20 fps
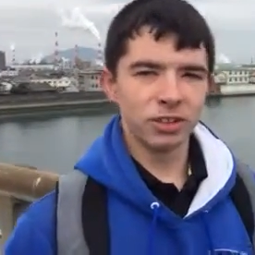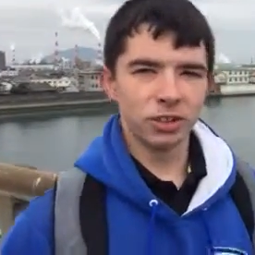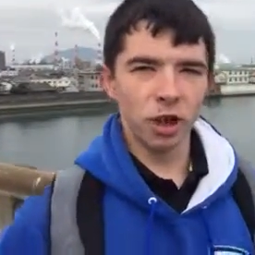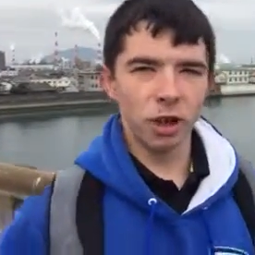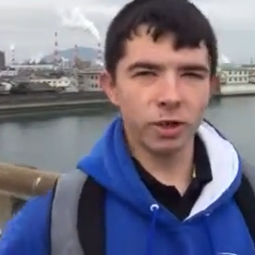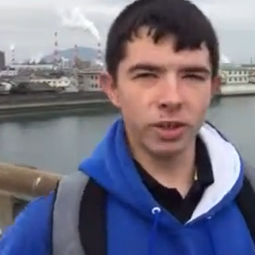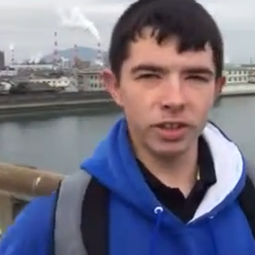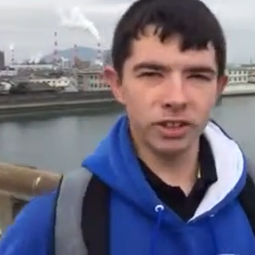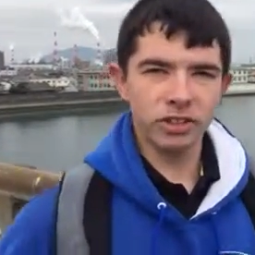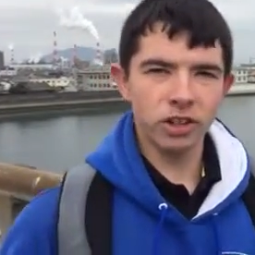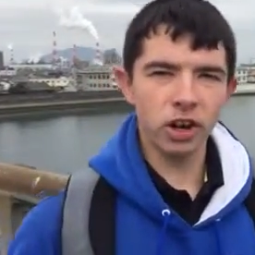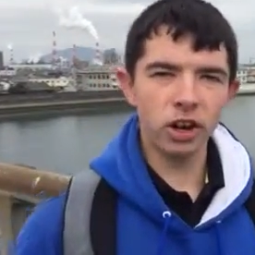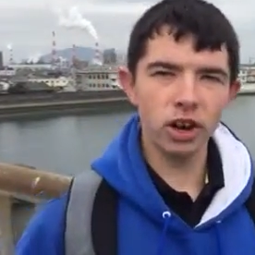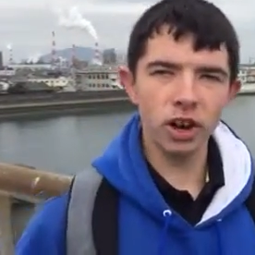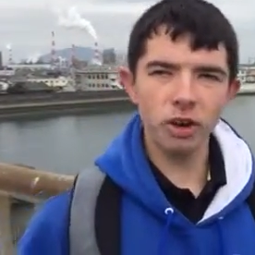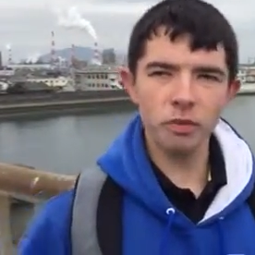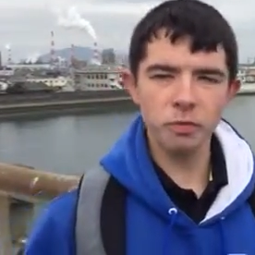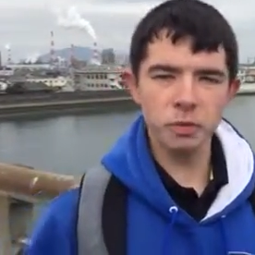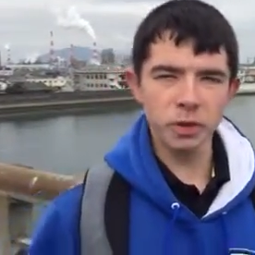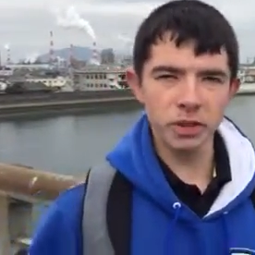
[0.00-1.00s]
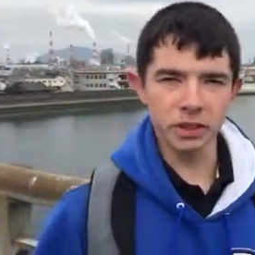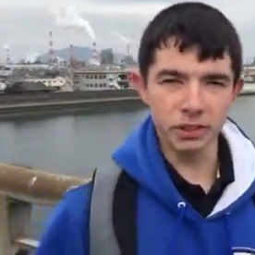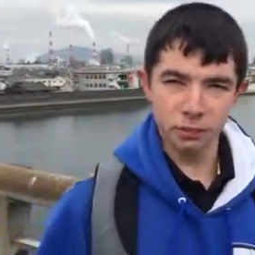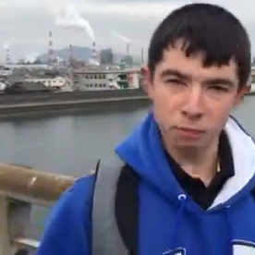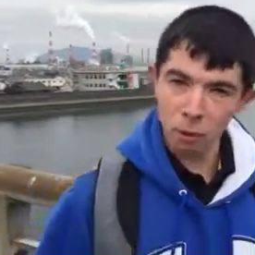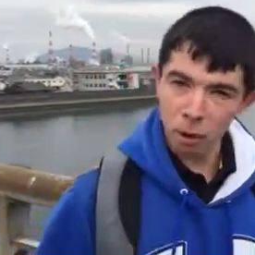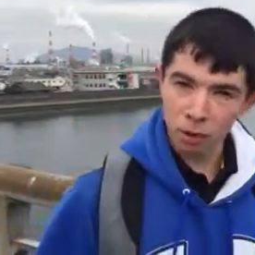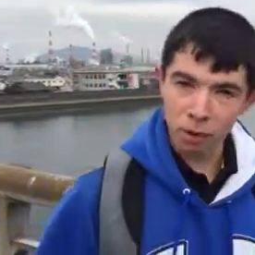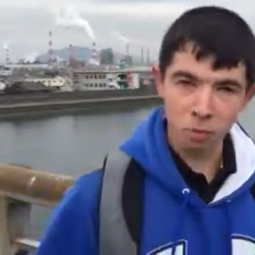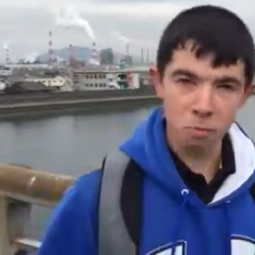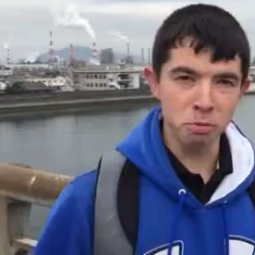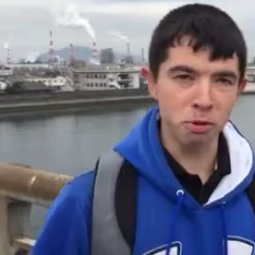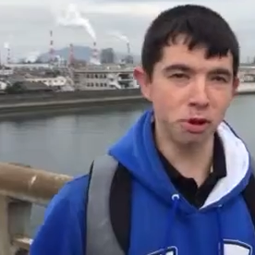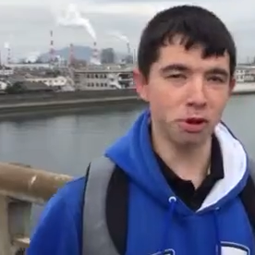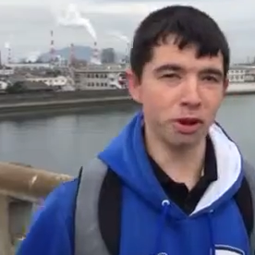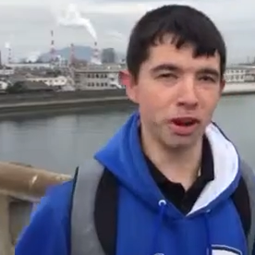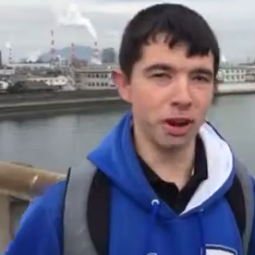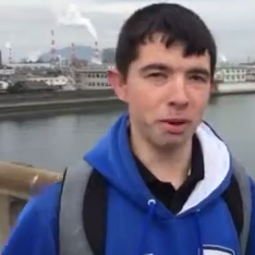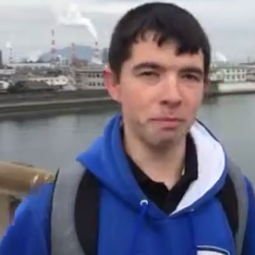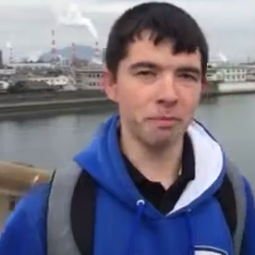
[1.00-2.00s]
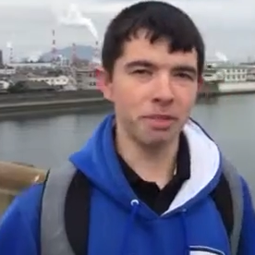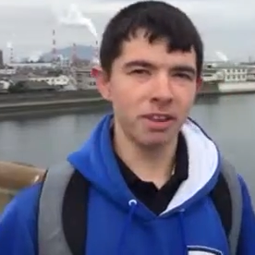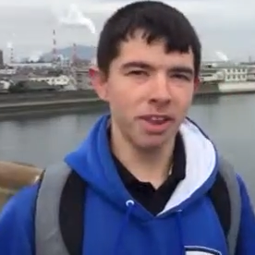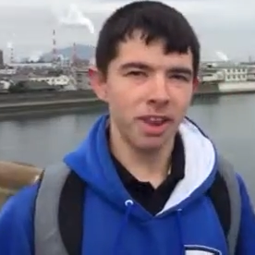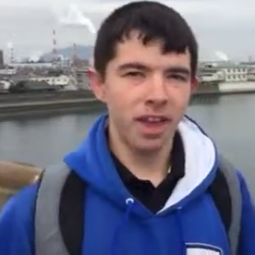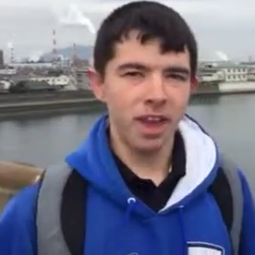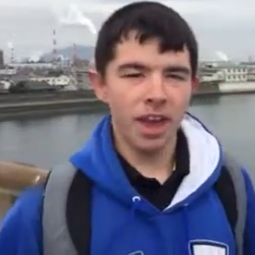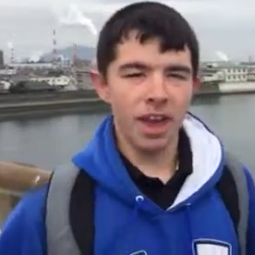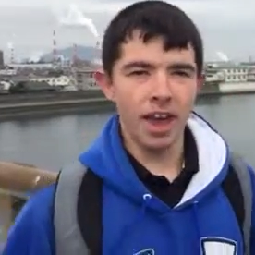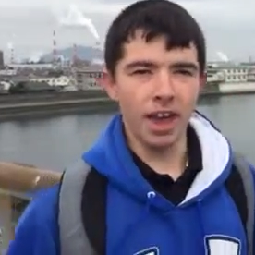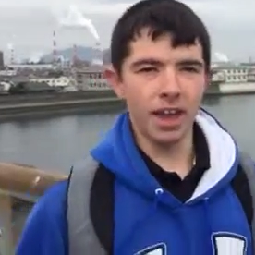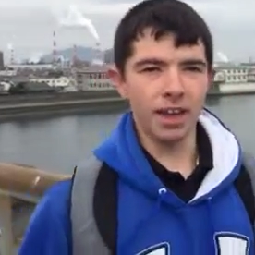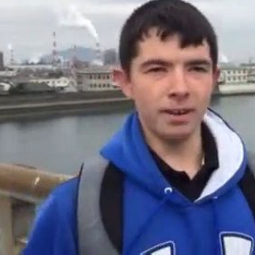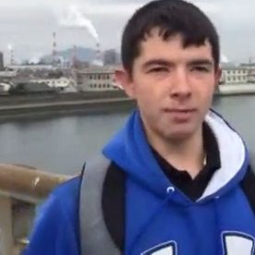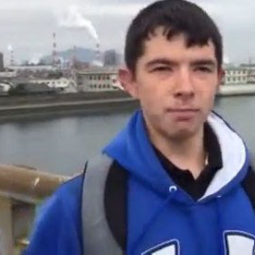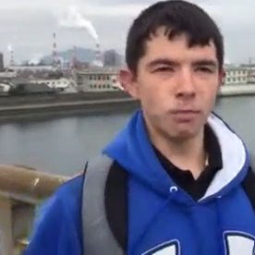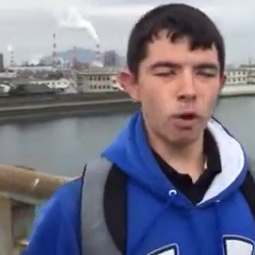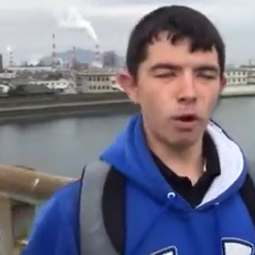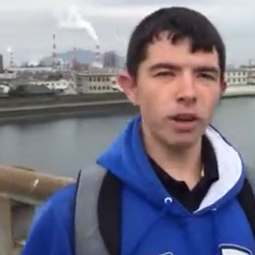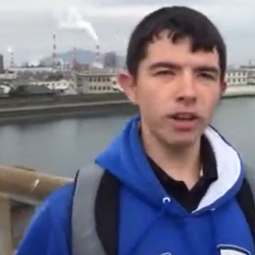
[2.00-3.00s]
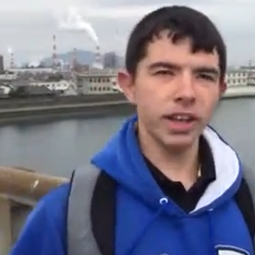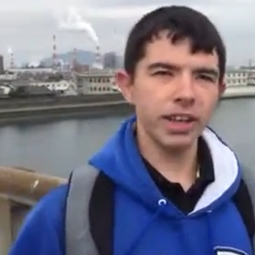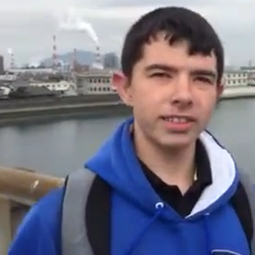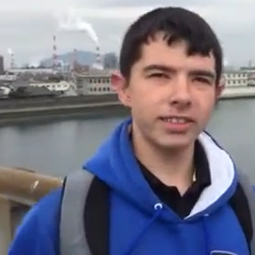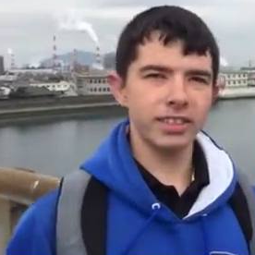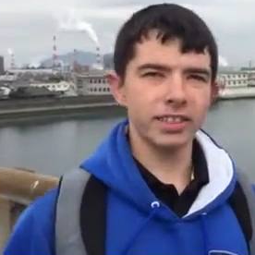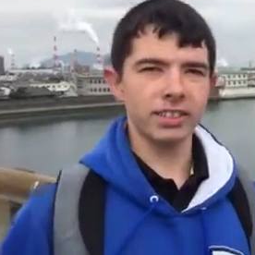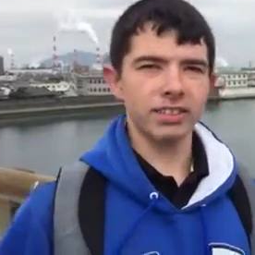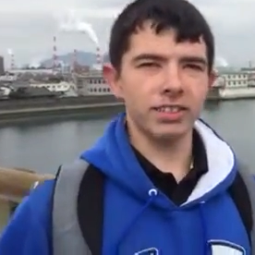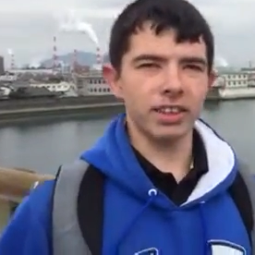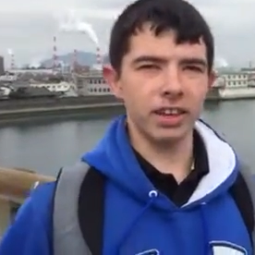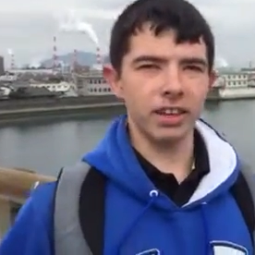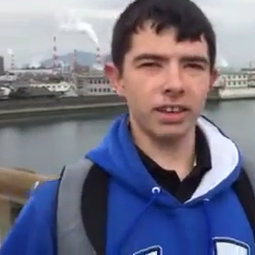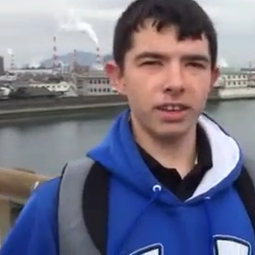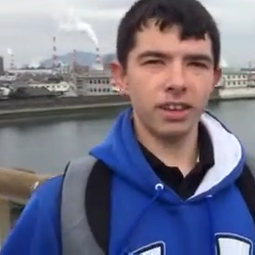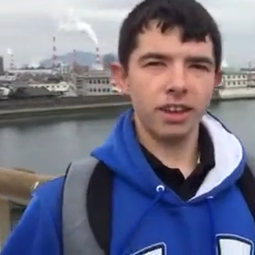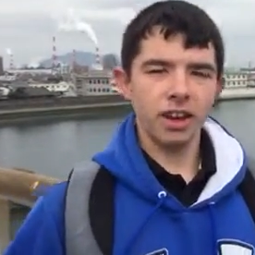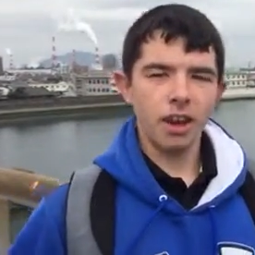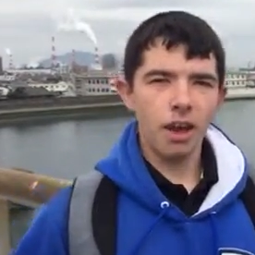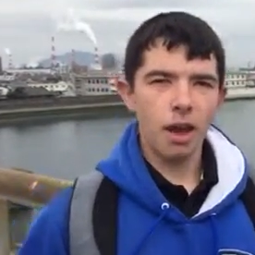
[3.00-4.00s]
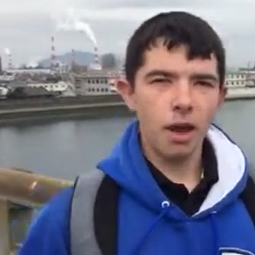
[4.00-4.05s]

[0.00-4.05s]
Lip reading: So they start off with the Sparkle program, and more or less it's a